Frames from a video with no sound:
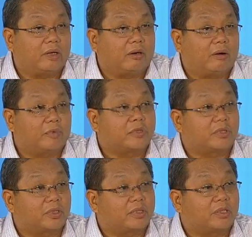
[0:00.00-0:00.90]

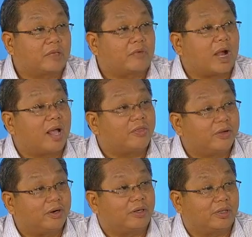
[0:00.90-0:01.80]
officers that were
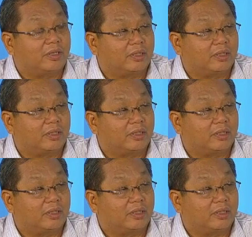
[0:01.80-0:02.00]
under